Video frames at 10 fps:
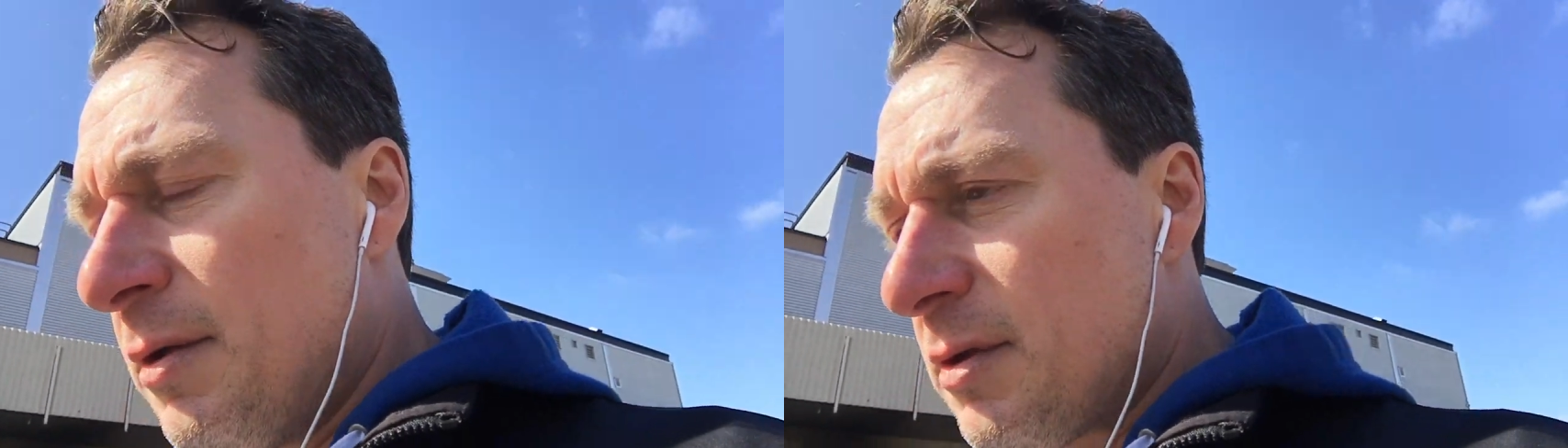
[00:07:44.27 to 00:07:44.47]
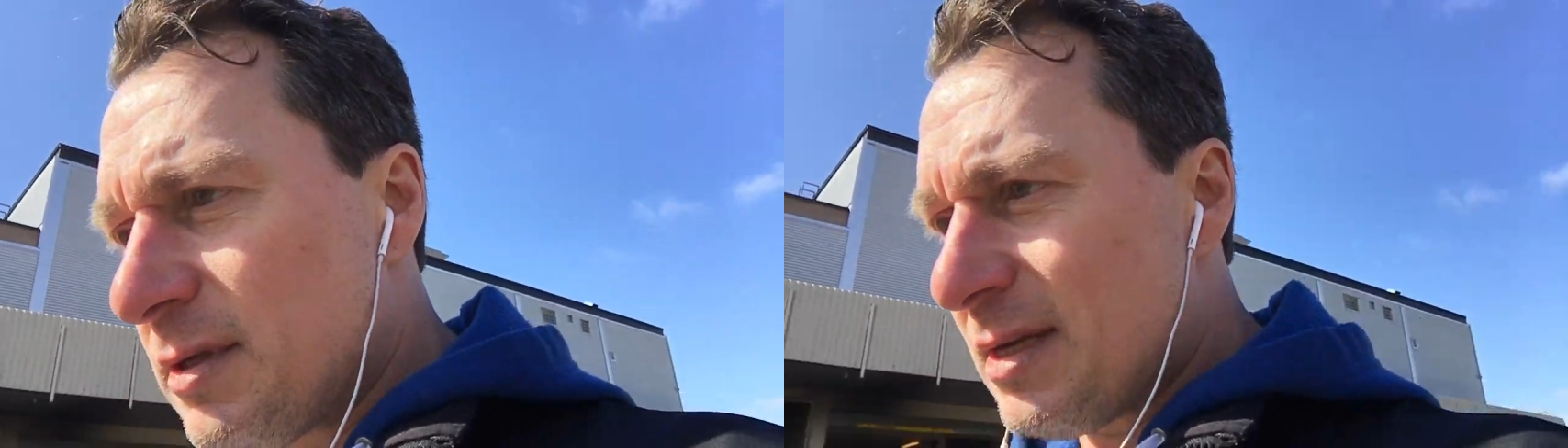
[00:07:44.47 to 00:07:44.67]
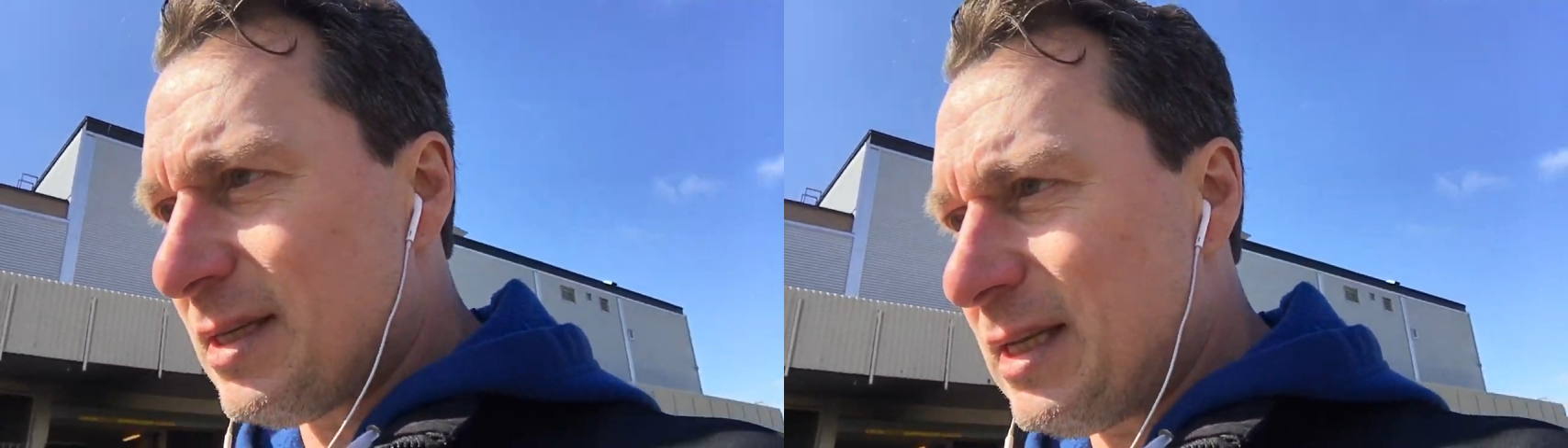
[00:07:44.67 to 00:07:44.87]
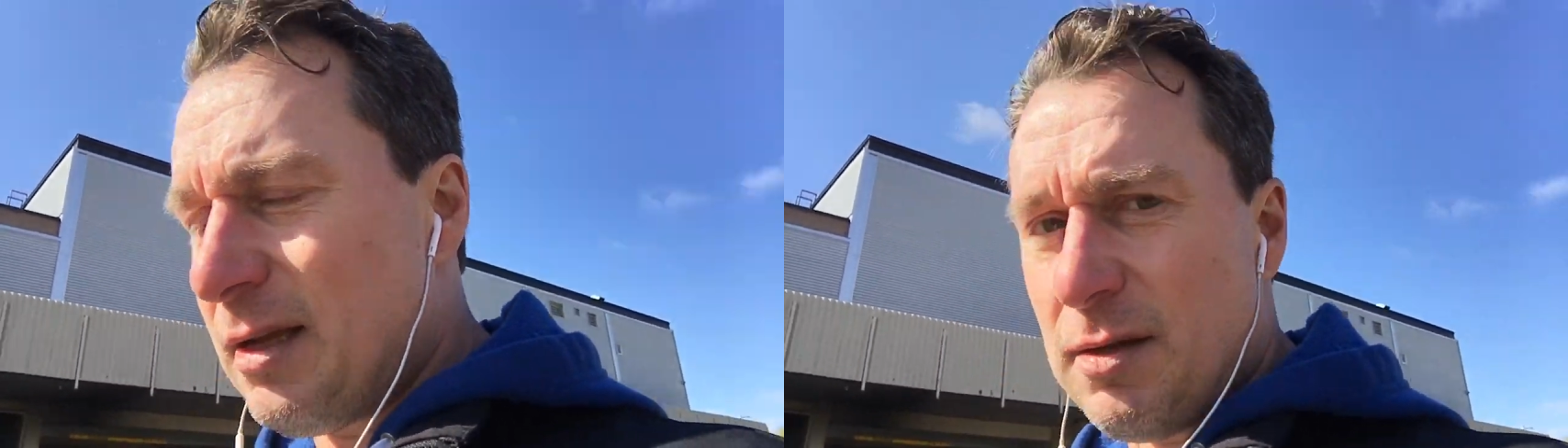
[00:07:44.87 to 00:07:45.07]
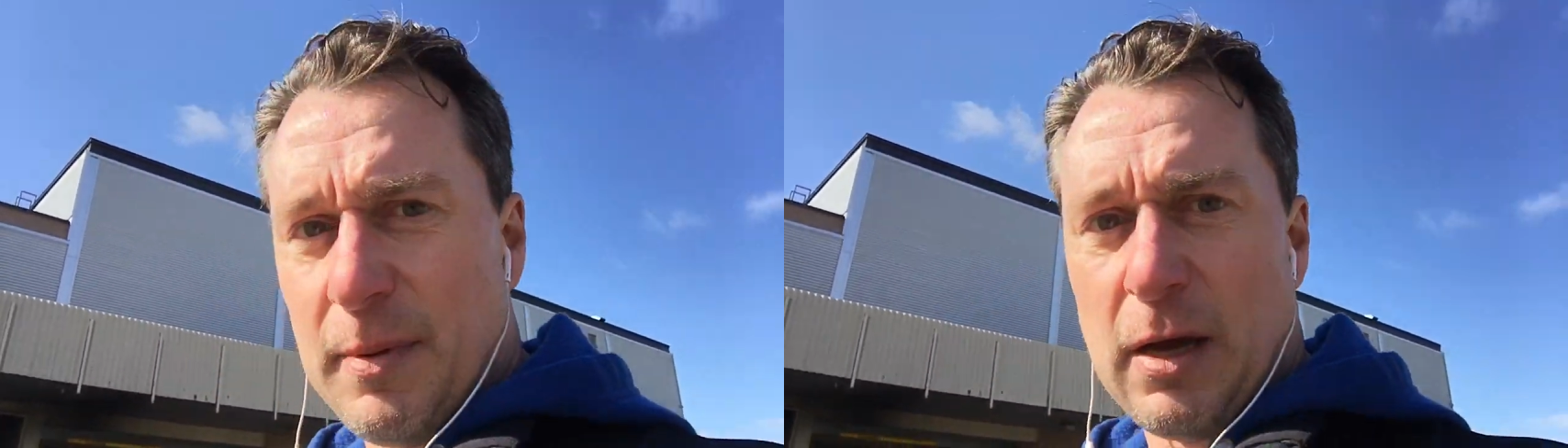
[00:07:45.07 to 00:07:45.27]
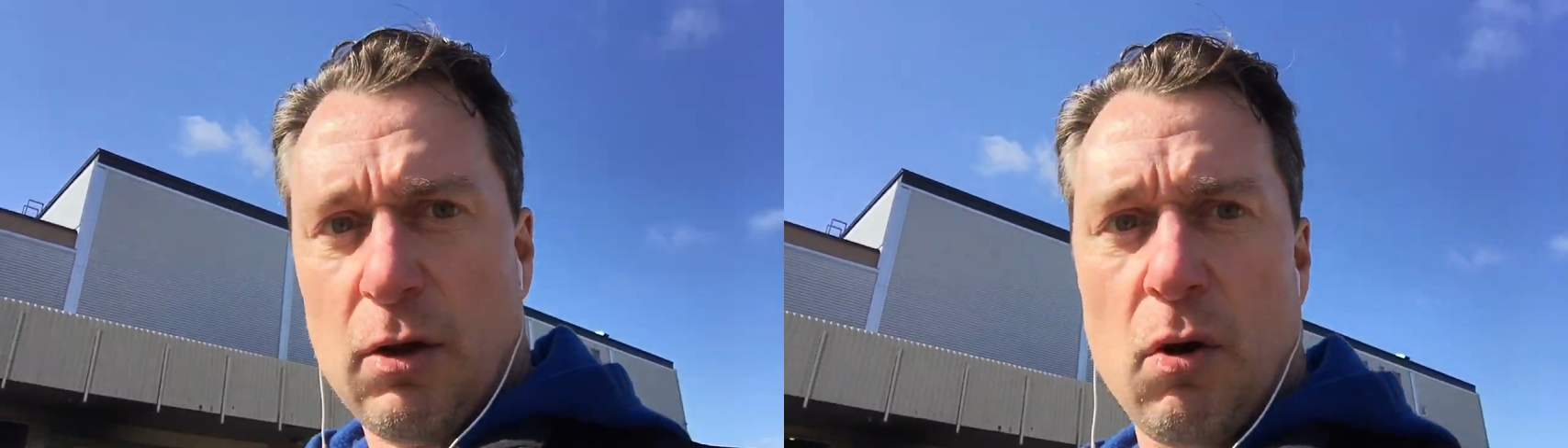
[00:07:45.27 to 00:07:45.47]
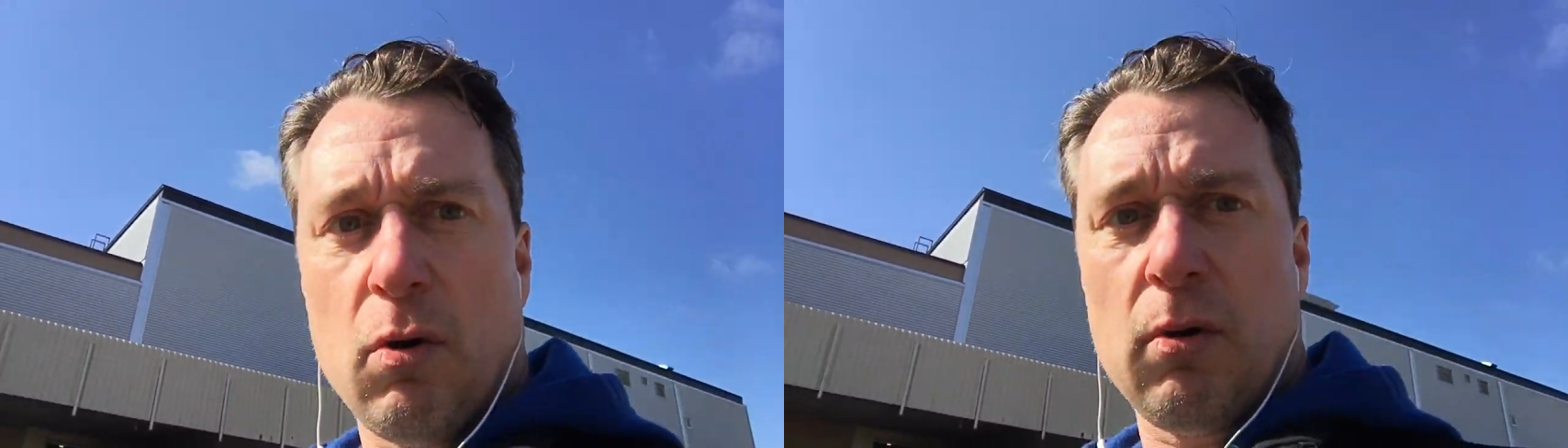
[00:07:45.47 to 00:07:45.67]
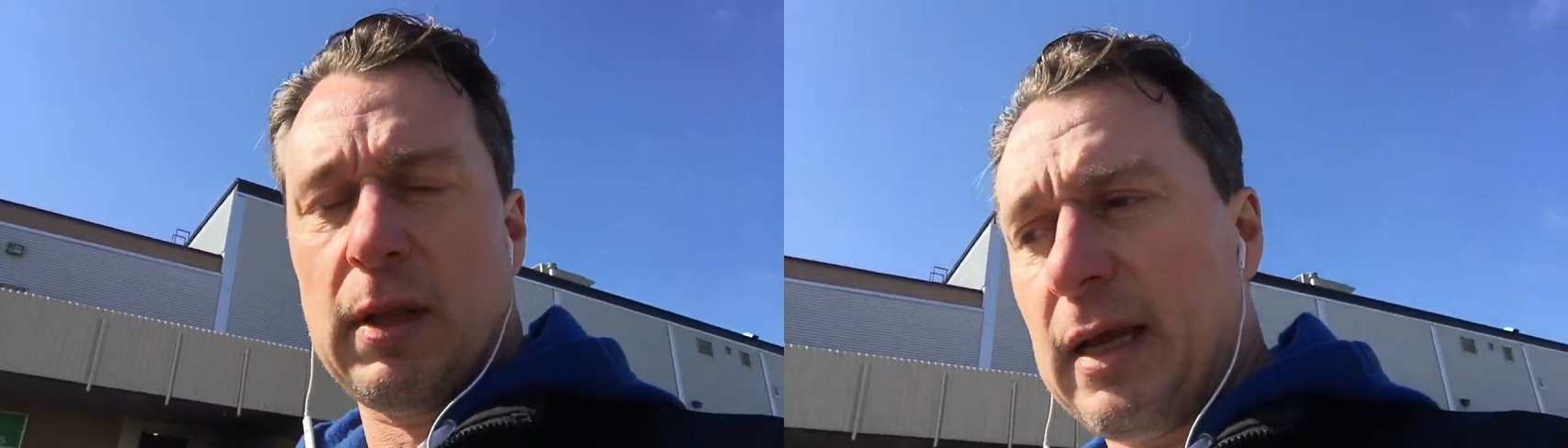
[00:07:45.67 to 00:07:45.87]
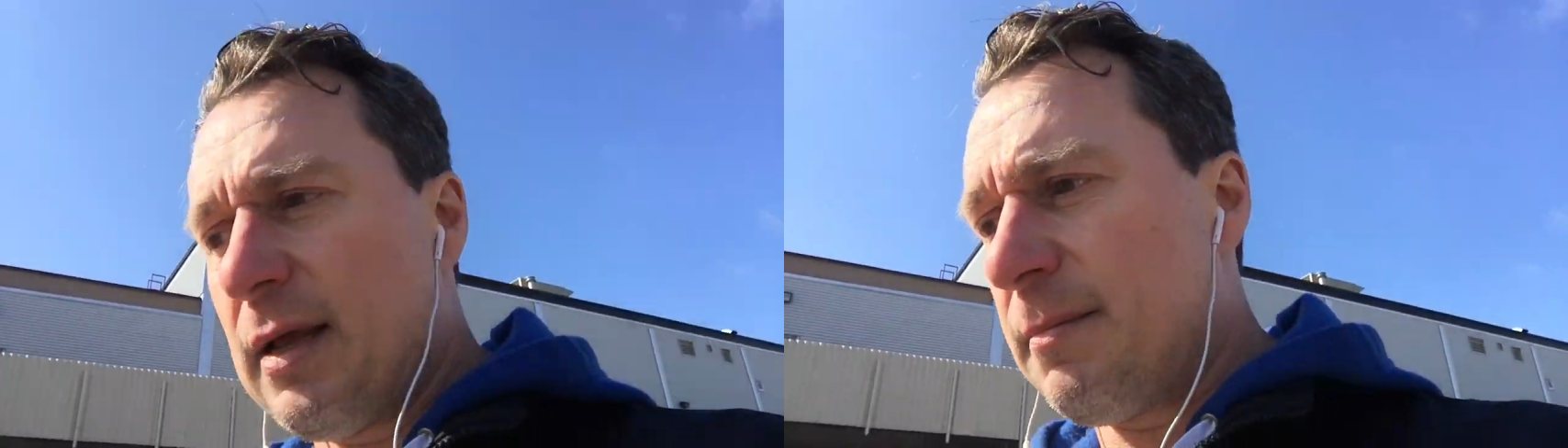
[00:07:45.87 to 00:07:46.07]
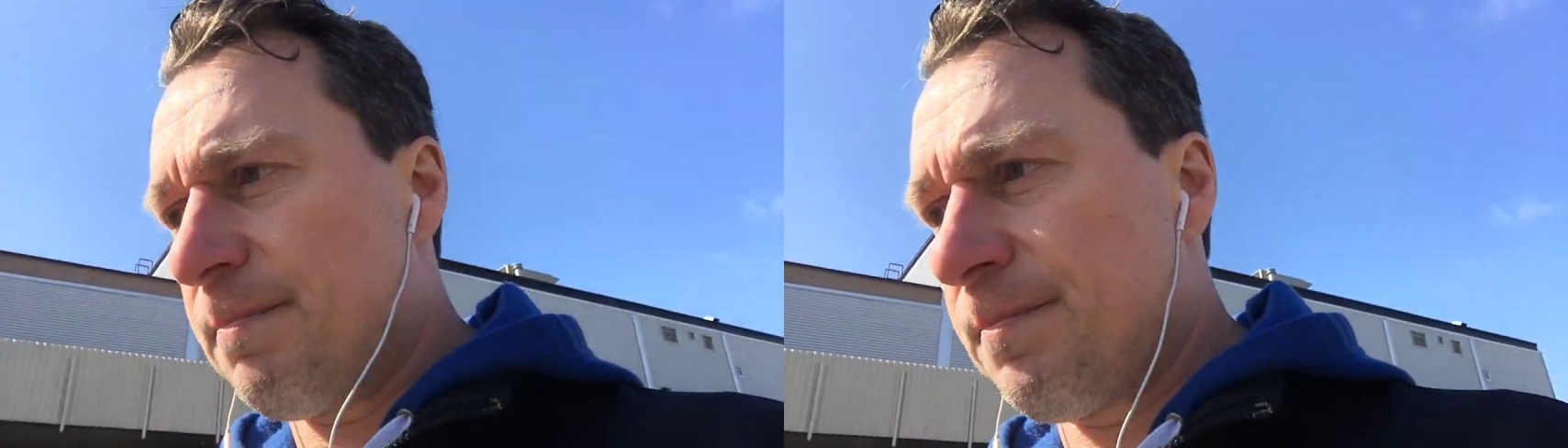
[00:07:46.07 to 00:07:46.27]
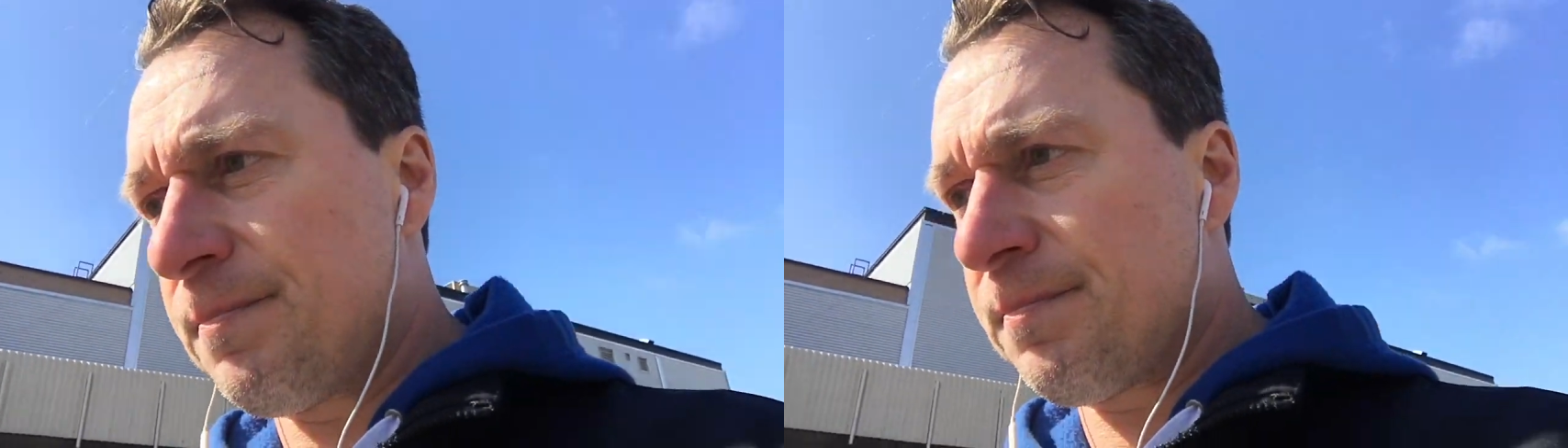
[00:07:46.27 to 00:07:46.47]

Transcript: there doesn't need to be a goal in,